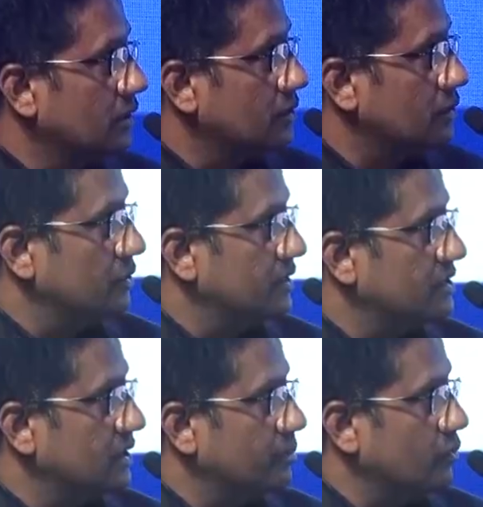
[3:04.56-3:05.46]
So these
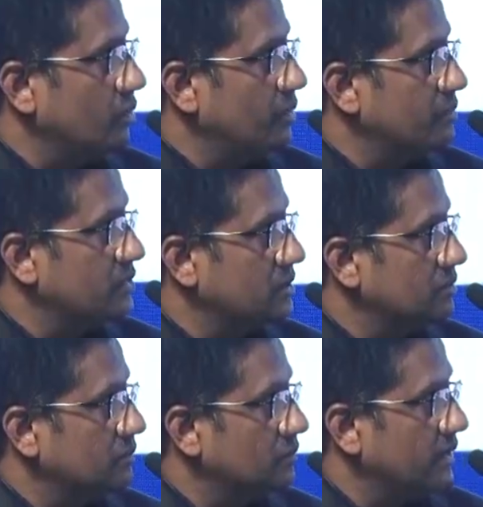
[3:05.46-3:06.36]
are the problems.
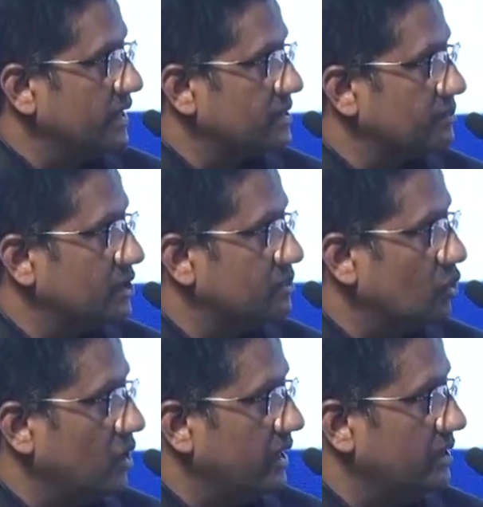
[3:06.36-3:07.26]
Bicuspid,
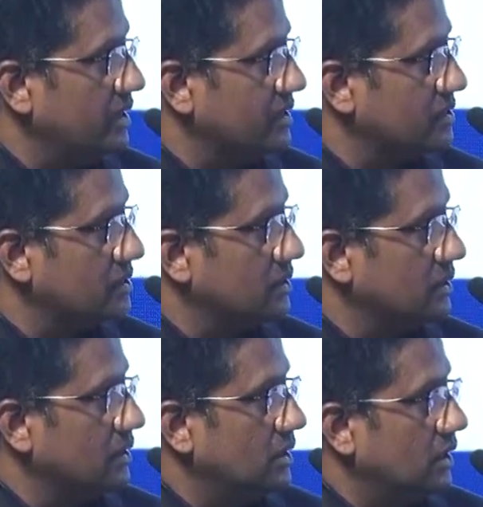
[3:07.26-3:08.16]
small annulus,
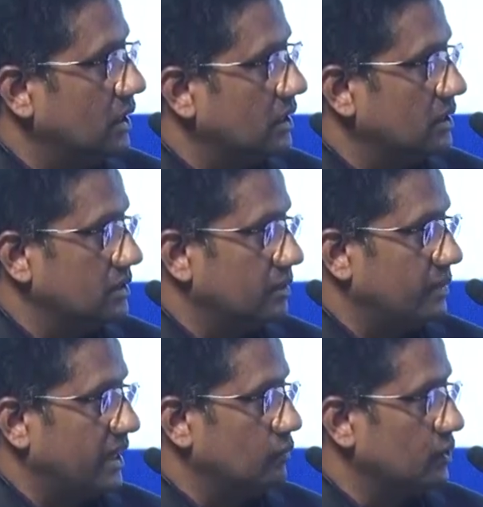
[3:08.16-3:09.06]
and the
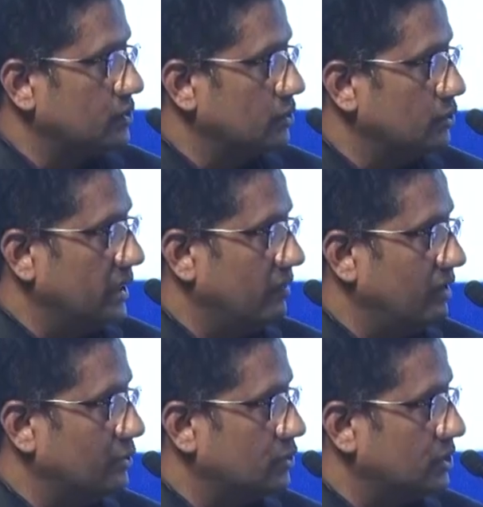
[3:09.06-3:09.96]
plan was to do
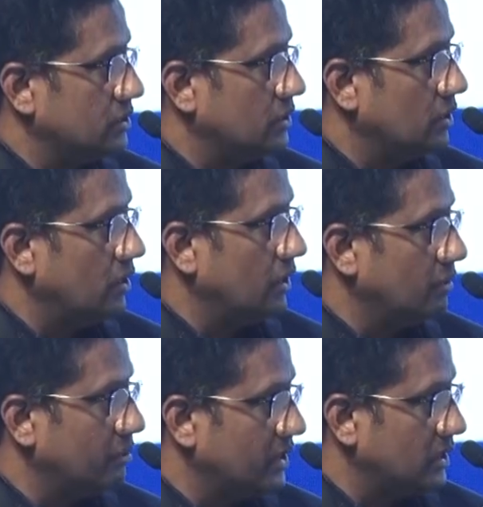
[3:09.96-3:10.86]
evolute OR,
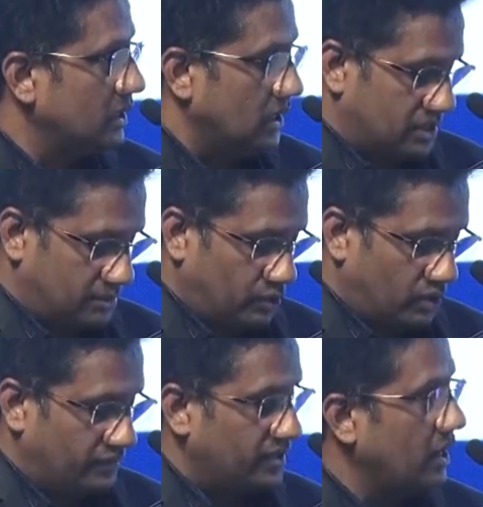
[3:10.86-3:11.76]
but as part
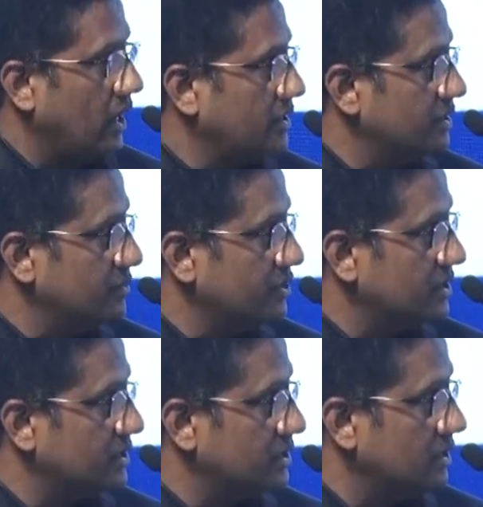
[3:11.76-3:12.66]
of the heart team
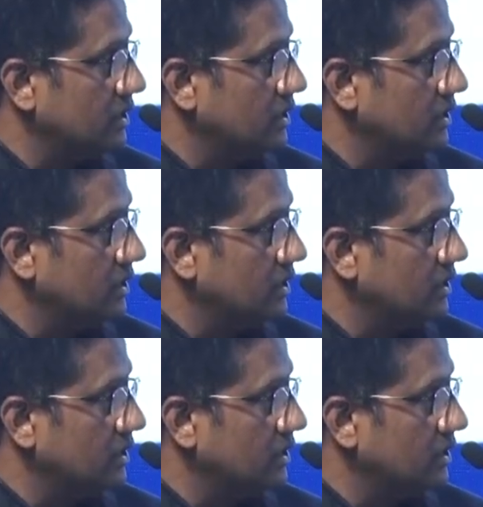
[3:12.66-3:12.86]
discussion,